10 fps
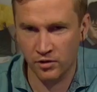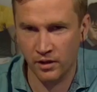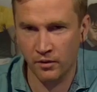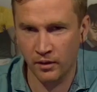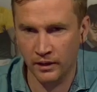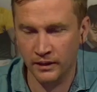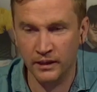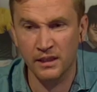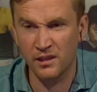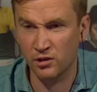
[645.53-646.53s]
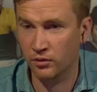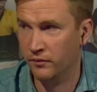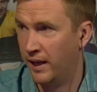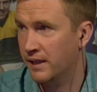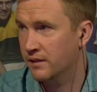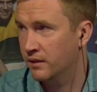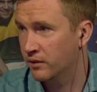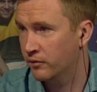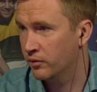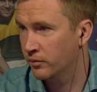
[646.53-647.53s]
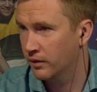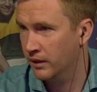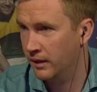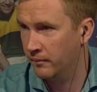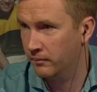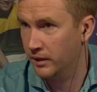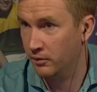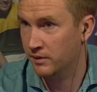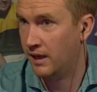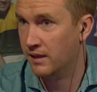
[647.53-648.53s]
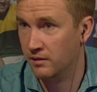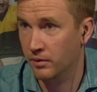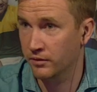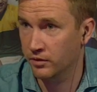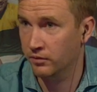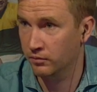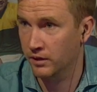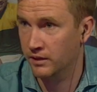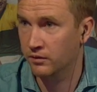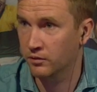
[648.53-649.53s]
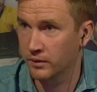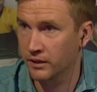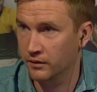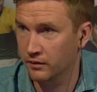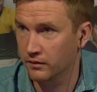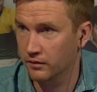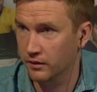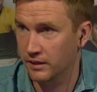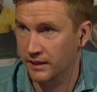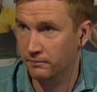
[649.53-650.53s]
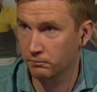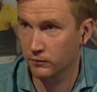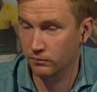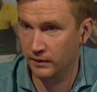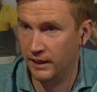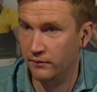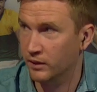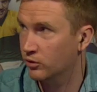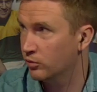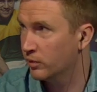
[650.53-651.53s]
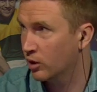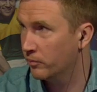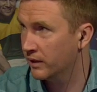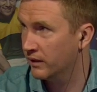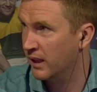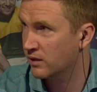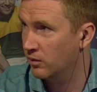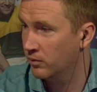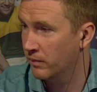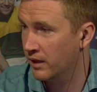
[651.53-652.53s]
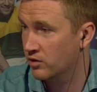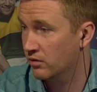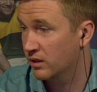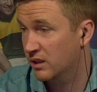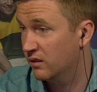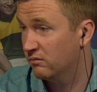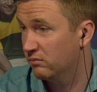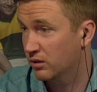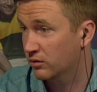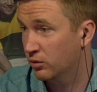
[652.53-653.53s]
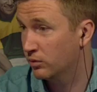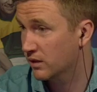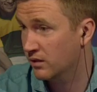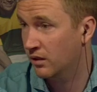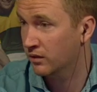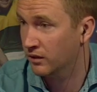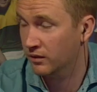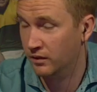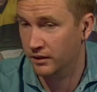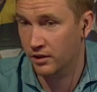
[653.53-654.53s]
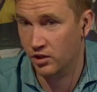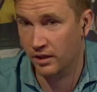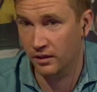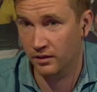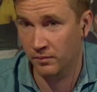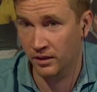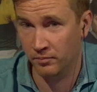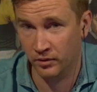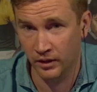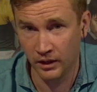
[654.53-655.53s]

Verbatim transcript: now, and in his sort of exit interview, um, he was asked about, you know, is he going to be, is he leaving to become the next Dublin manager, and he said, "Look, no, that's not on the on the agenda at the minute." But